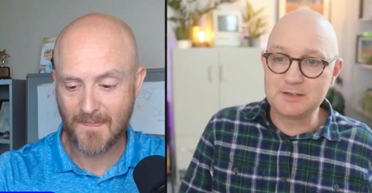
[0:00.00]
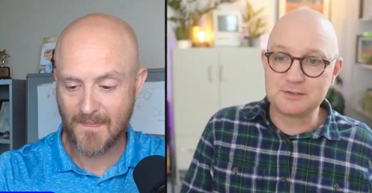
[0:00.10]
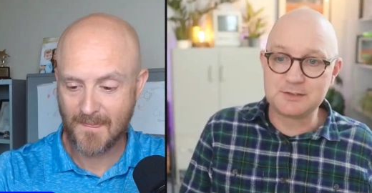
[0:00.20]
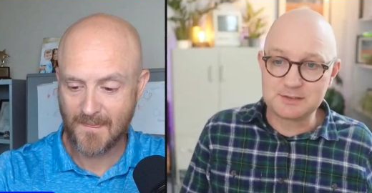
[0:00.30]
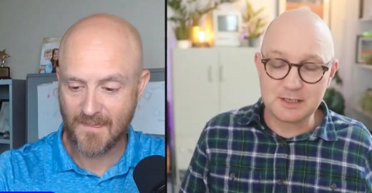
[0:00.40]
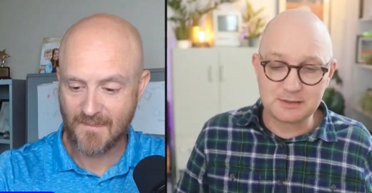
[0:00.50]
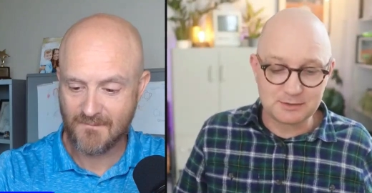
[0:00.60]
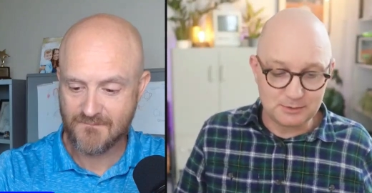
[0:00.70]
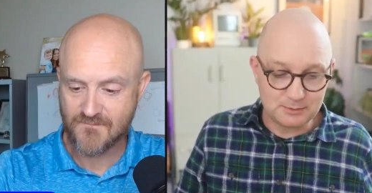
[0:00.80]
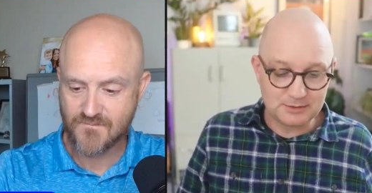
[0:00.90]
Speaker 1: start
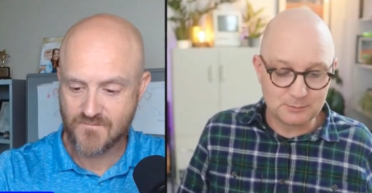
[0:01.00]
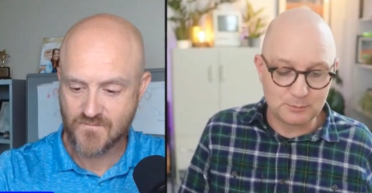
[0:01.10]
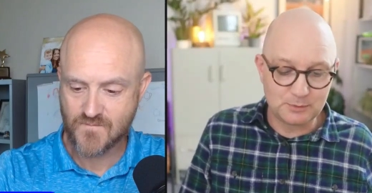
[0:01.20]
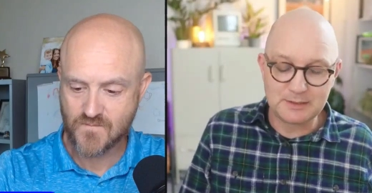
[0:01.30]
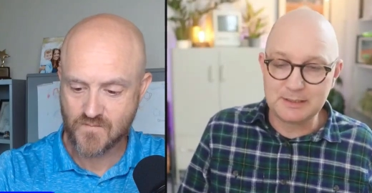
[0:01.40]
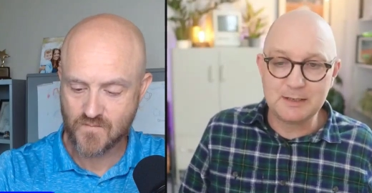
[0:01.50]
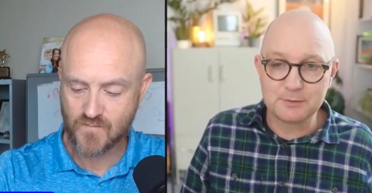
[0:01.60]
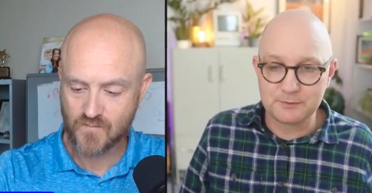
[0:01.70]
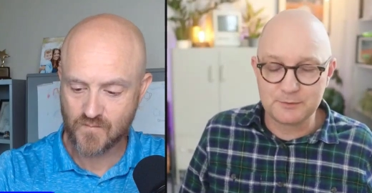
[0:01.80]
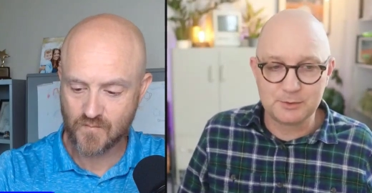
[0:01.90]
using them, we'd never have
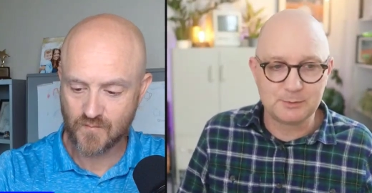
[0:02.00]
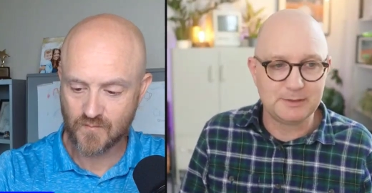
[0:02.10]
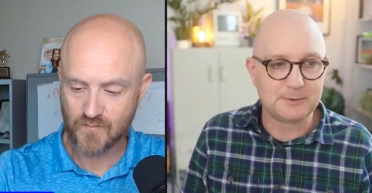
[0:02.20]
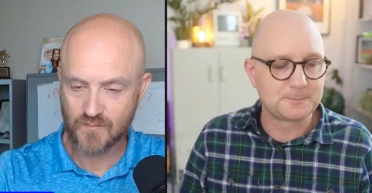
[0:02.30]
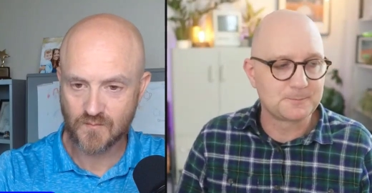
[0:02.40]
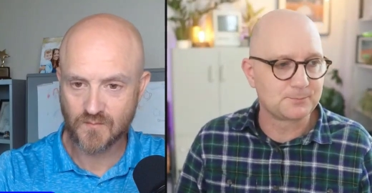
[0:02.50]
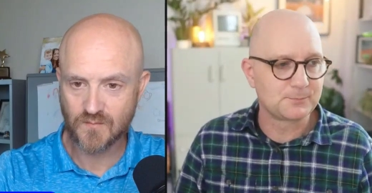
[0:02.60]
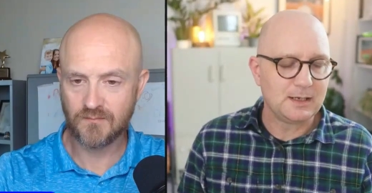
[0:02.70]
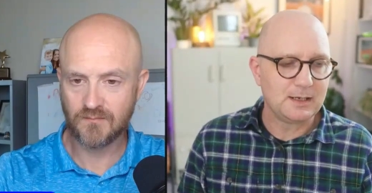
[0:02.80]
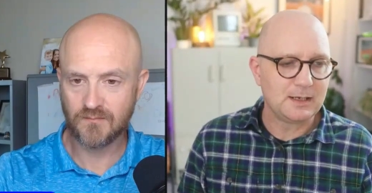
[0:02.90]
known about.
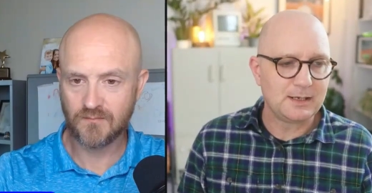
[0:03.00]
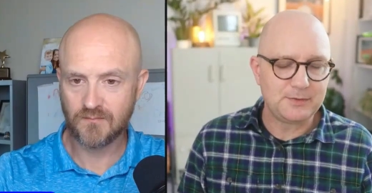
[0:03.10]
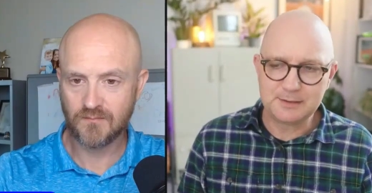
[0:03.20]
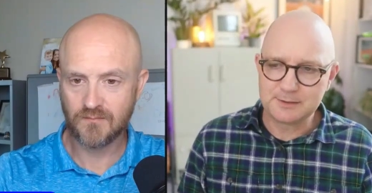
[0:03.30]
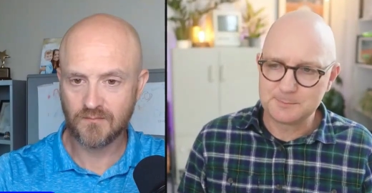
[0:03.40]
And I think